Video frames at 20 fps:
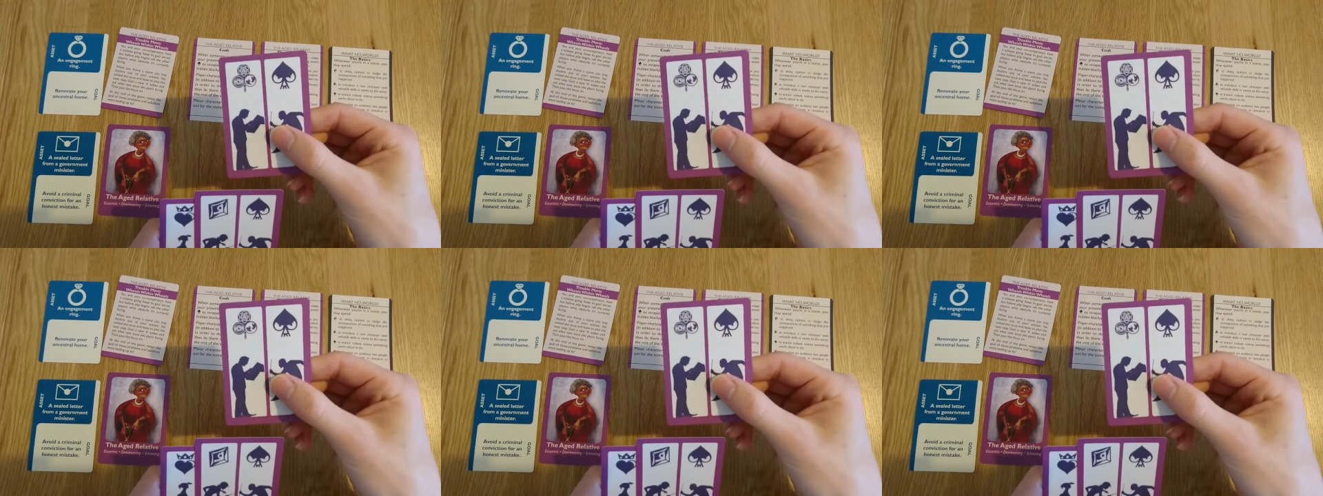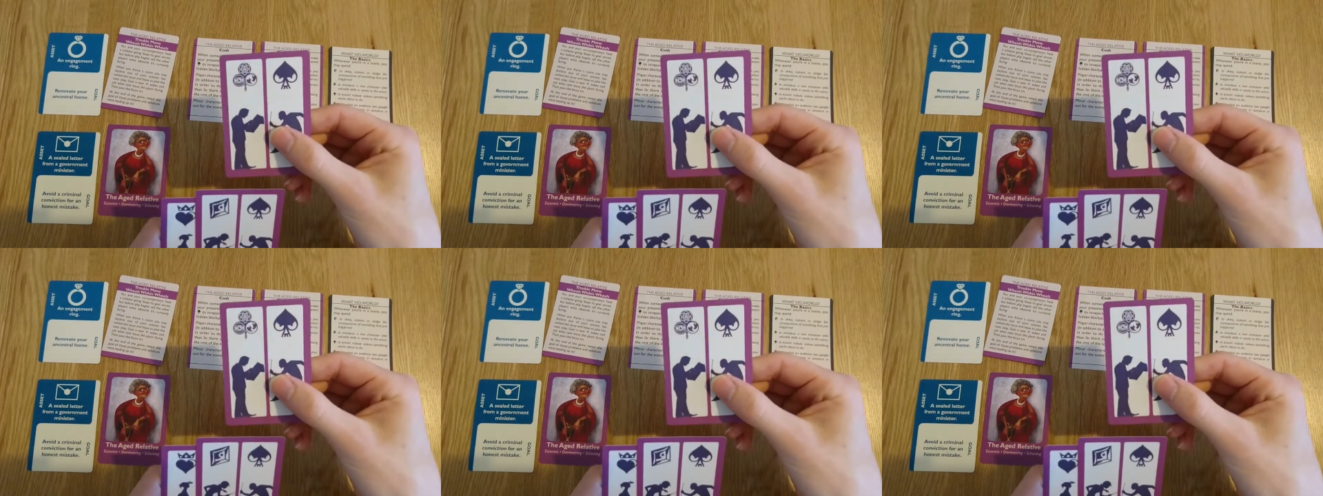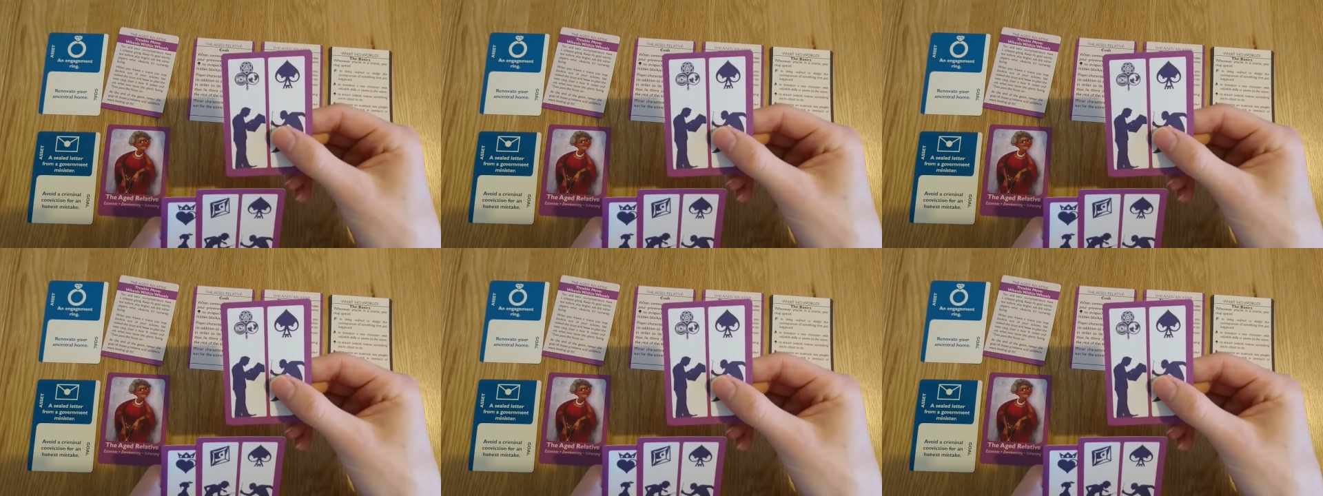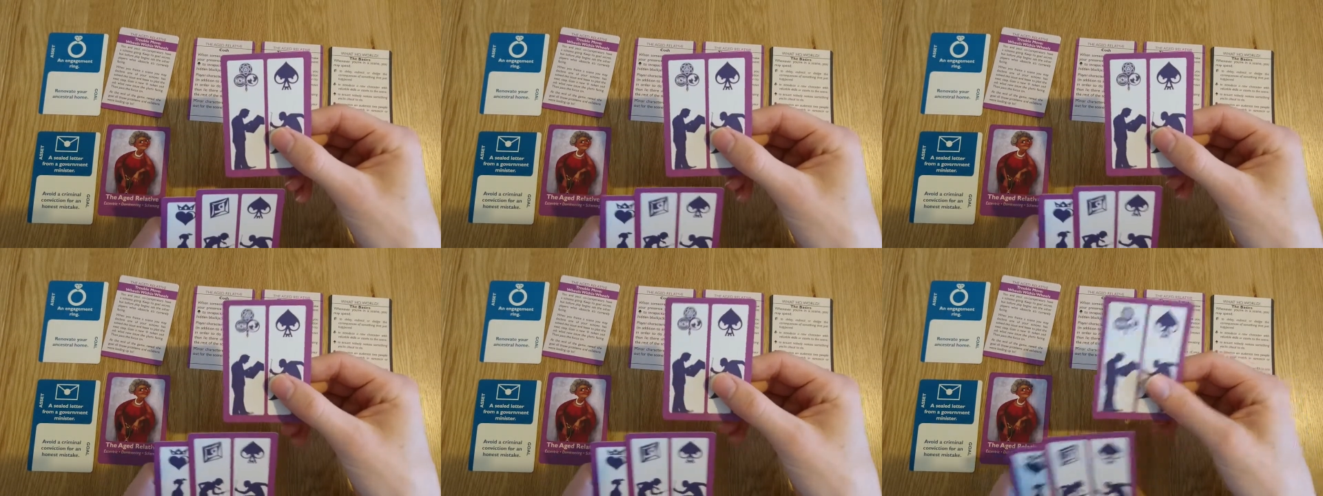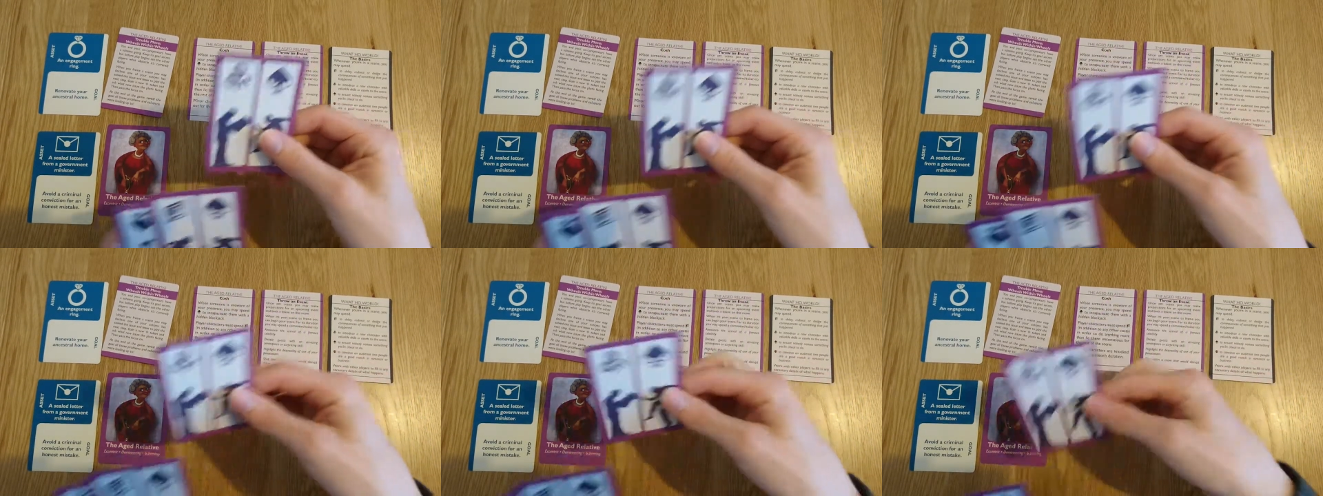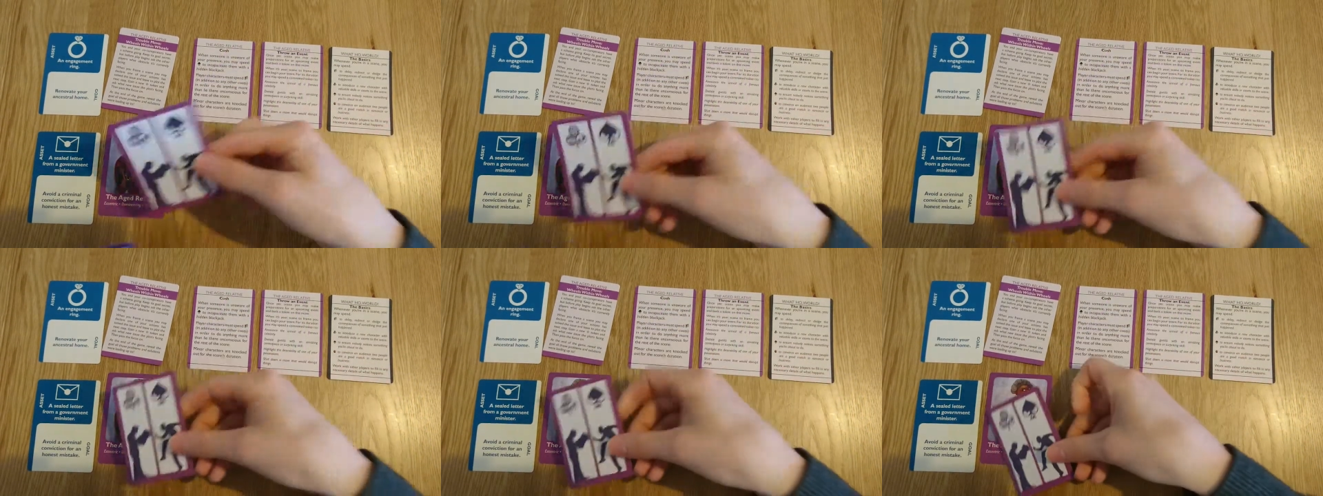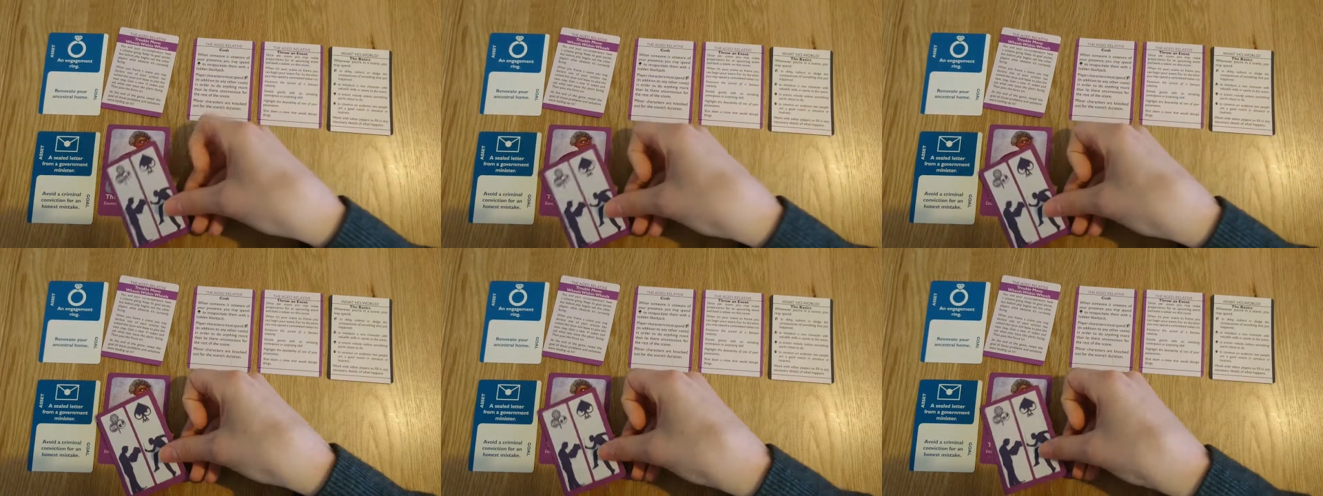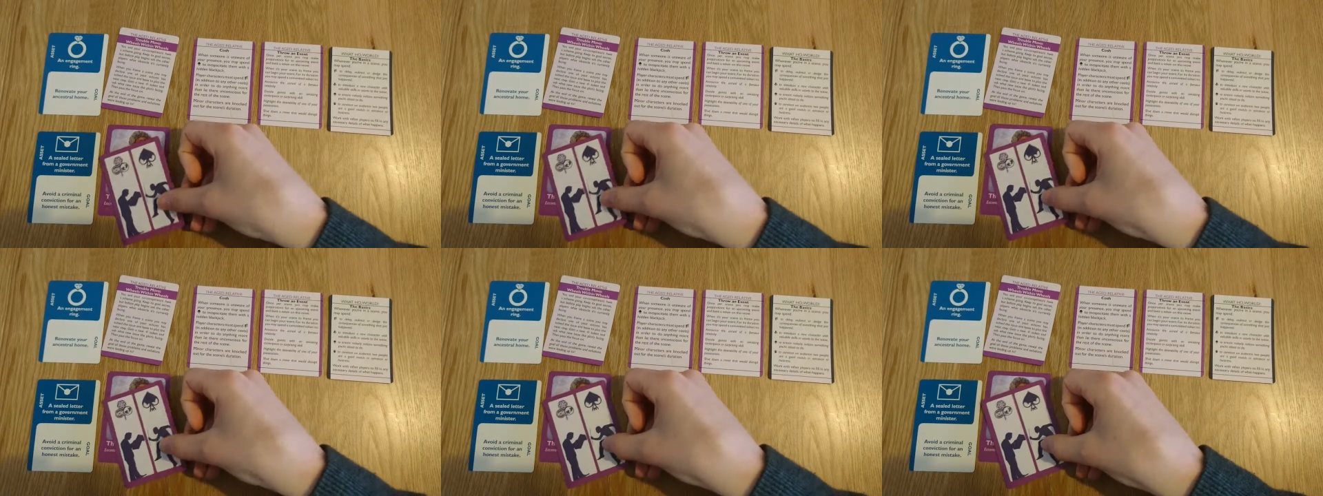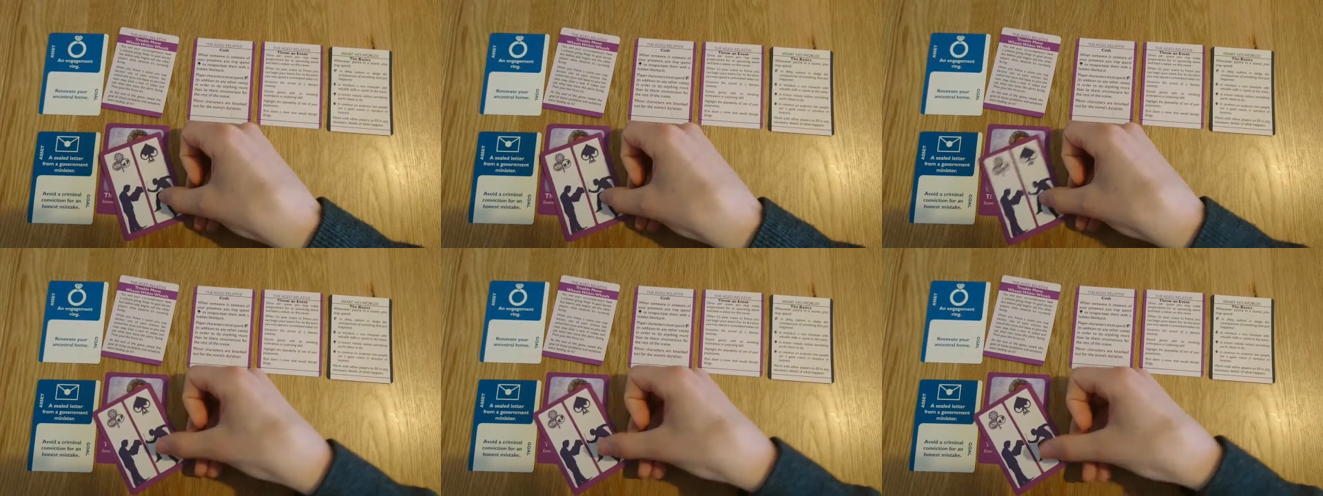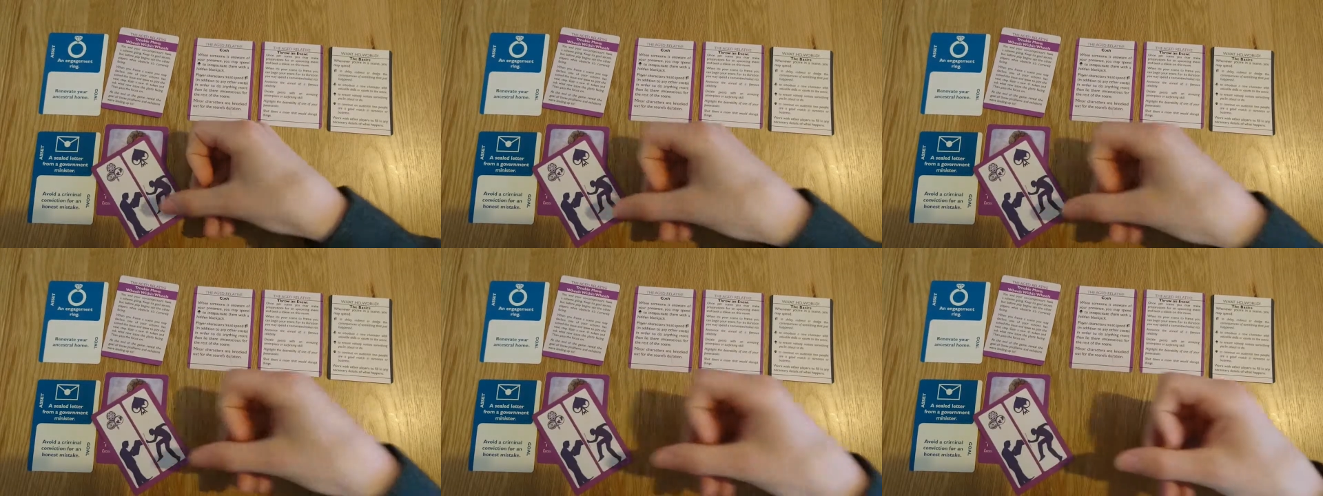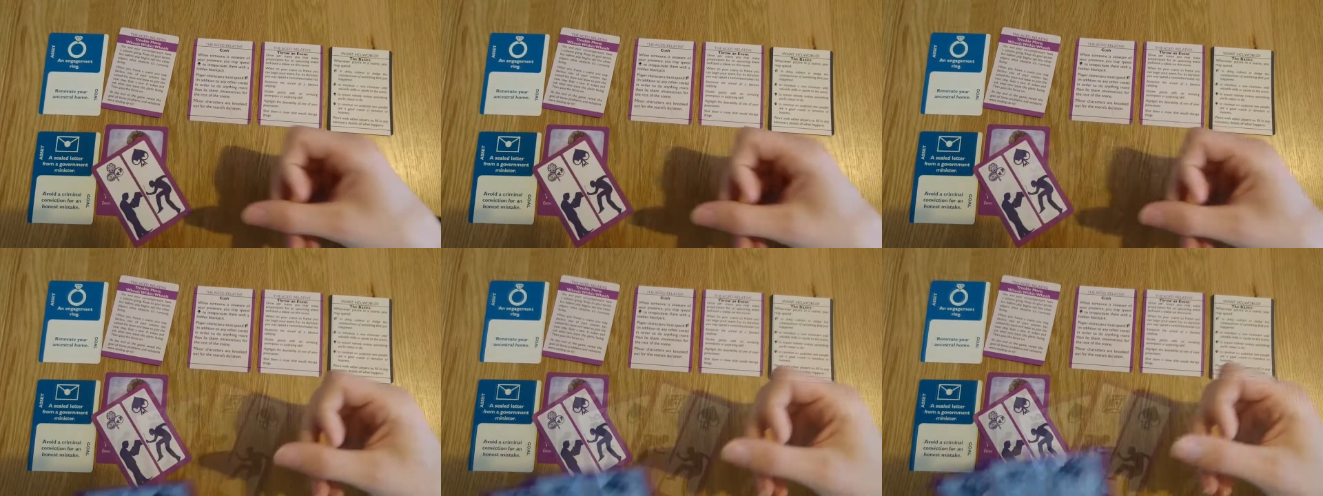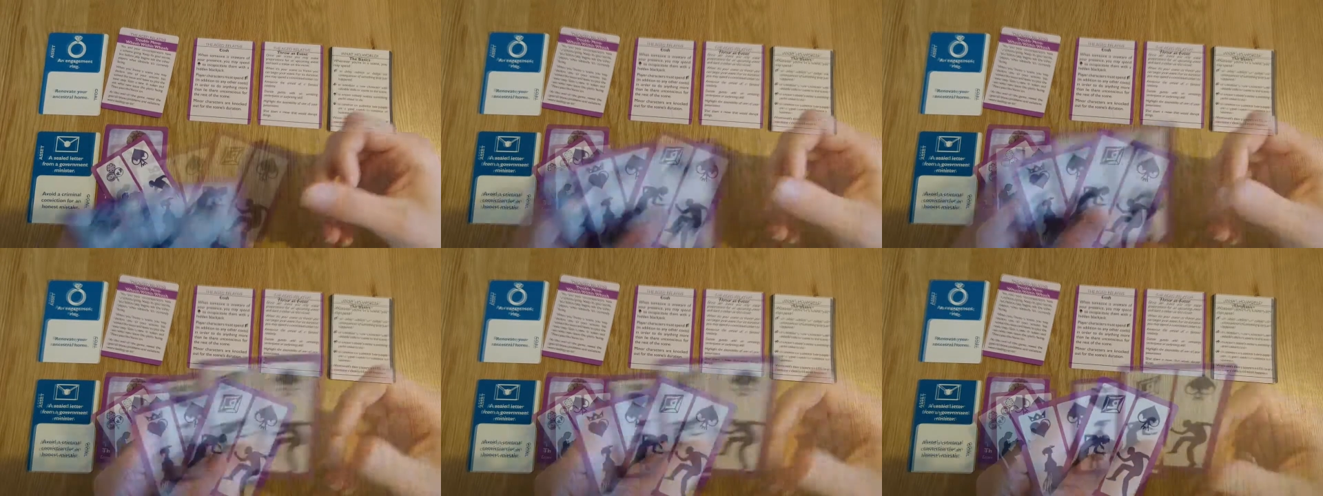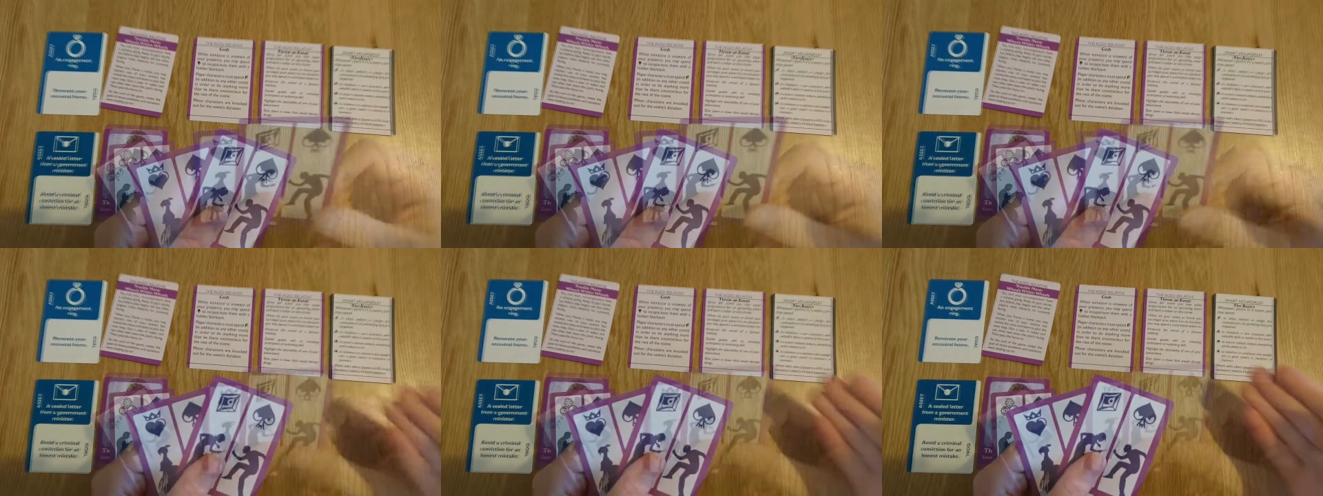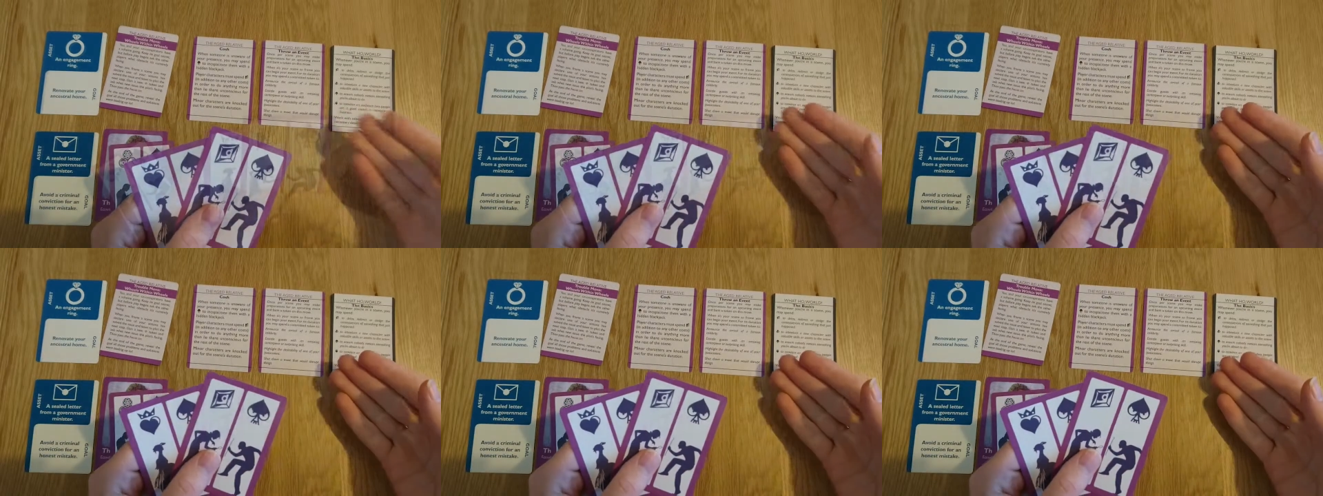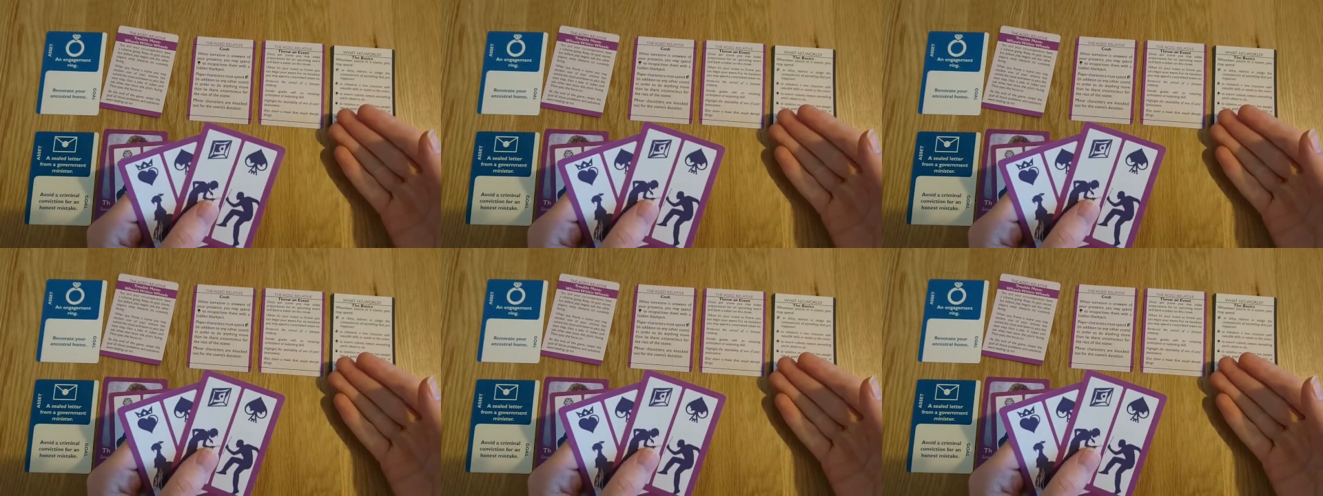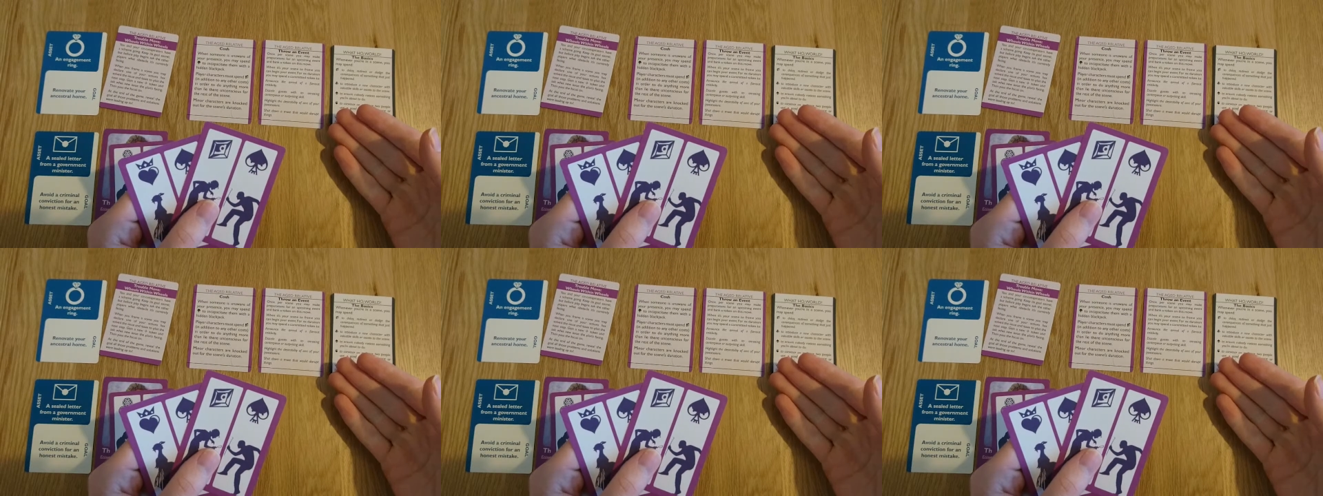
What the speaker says: Nobody's mouth can be seen.